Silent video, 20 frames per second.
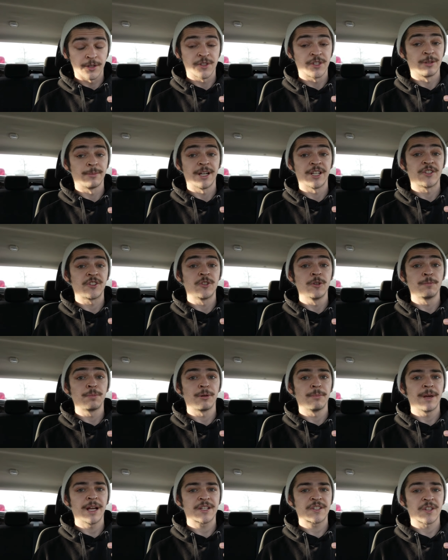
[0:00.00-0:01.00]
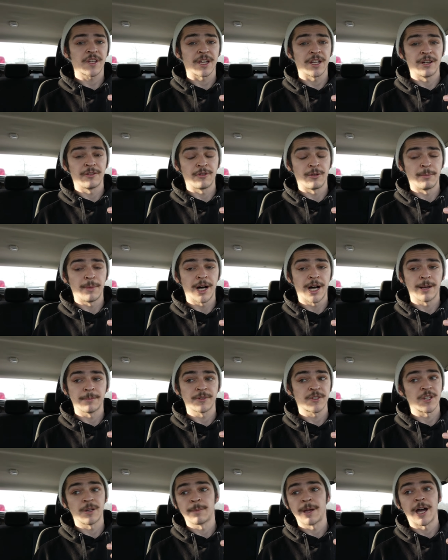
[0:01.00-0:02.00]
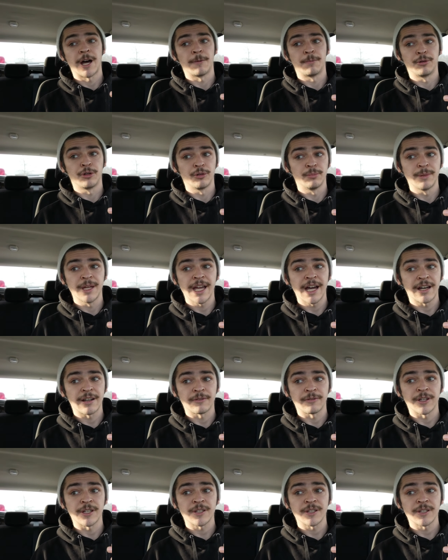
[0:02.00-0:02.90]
until my super Mexican of a mom somehow pulled me out of